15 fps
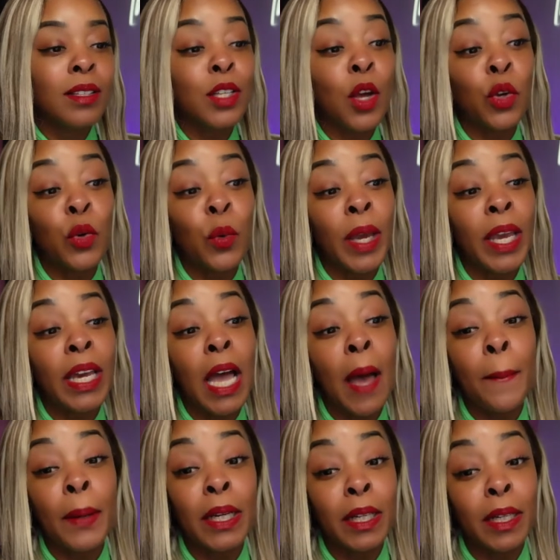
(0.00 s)
you ain't
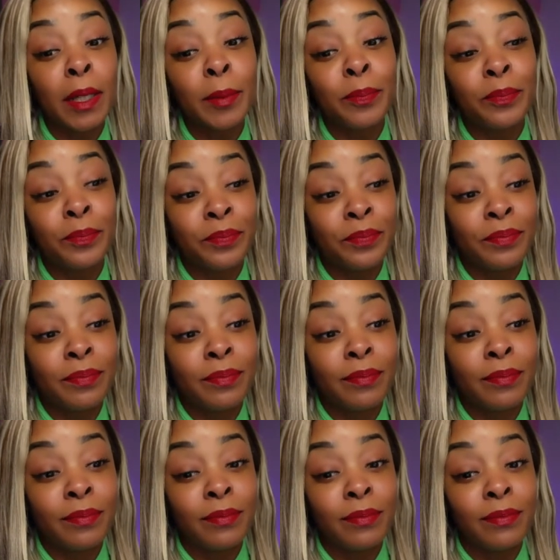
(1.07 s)
coming up.
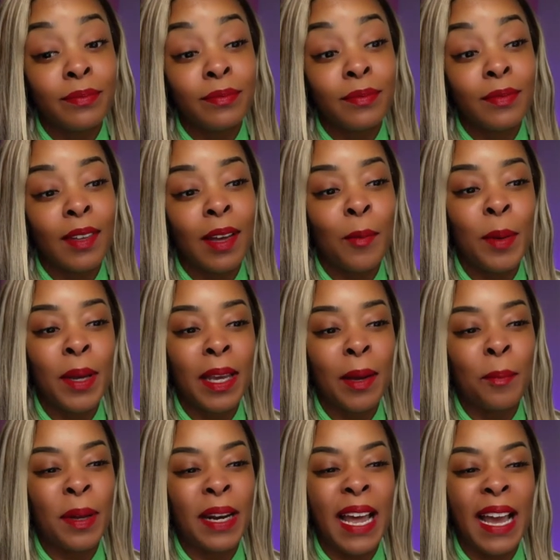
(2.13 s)
I mean,
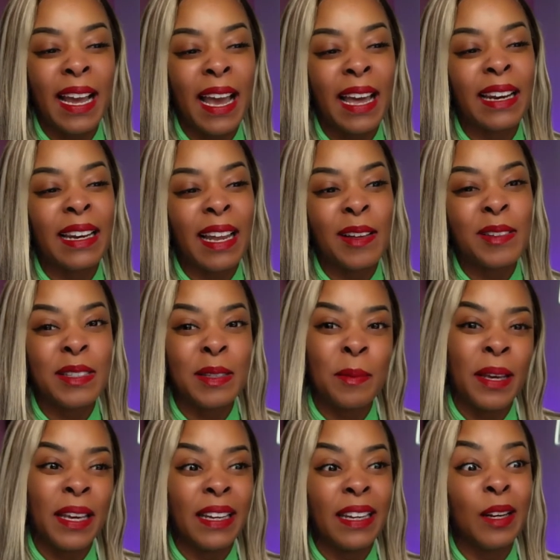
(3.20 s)
but I kind of lost the
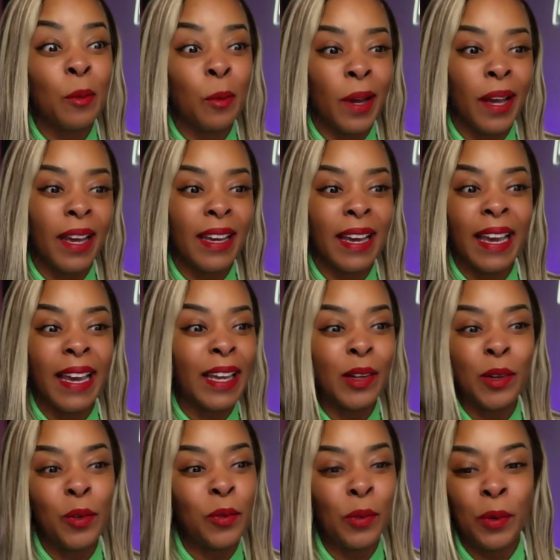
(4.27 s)
bid anyway. I ain't
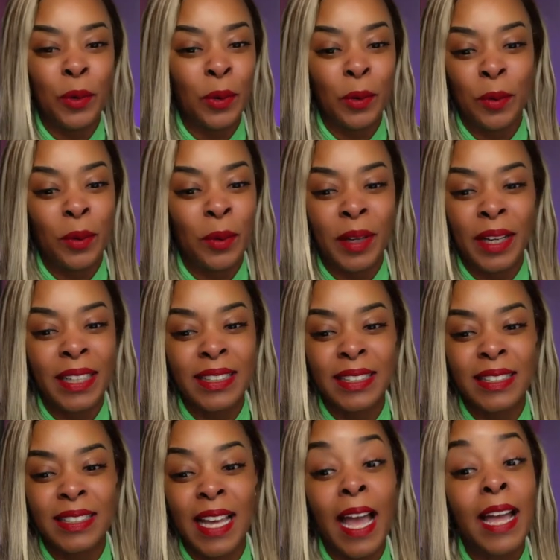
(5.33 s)
do four in a row. I
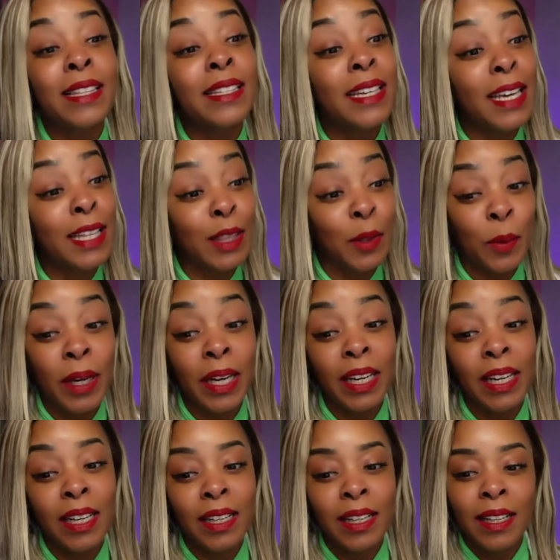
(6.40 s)
just I did three.